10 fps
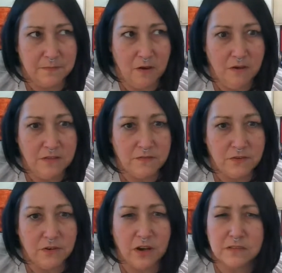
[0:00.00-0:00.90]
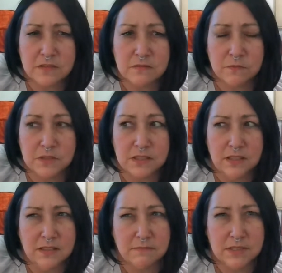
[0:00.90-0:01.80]
all the photographs
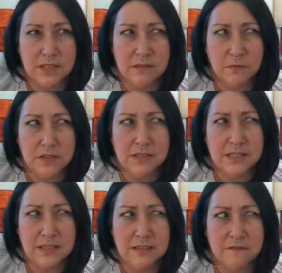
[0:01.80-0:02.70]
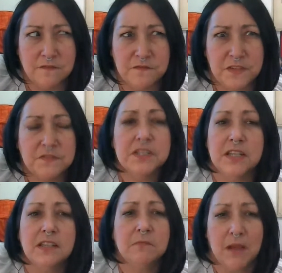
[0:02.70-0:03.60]
within 10 to
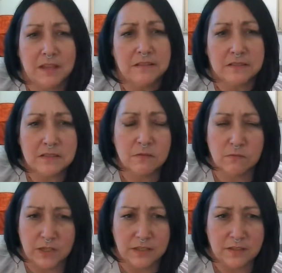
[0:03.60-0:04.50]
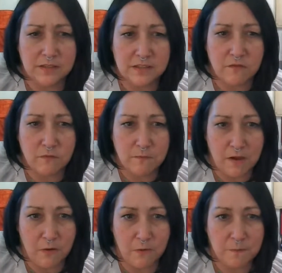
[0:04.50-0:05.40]
15 miles radius of my
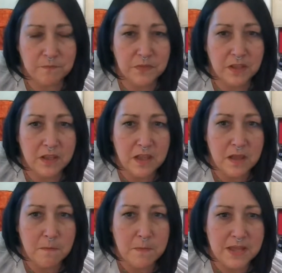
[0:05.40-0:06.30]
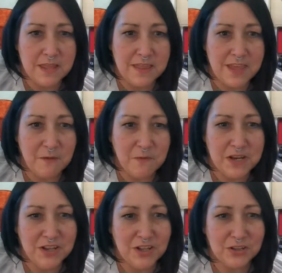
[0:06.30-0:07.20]
home, but that would
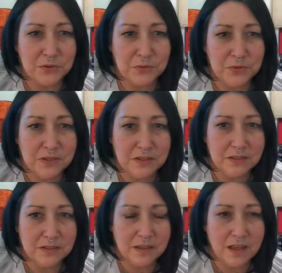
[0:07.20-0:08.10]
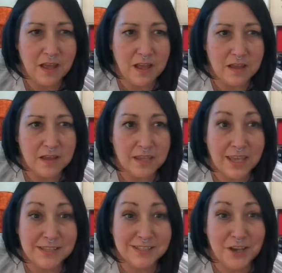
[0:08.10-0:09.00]
include
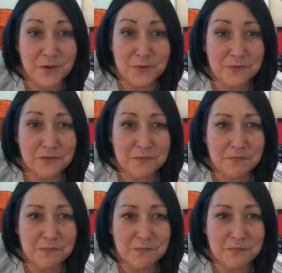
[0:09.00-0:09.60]
Cades Cove.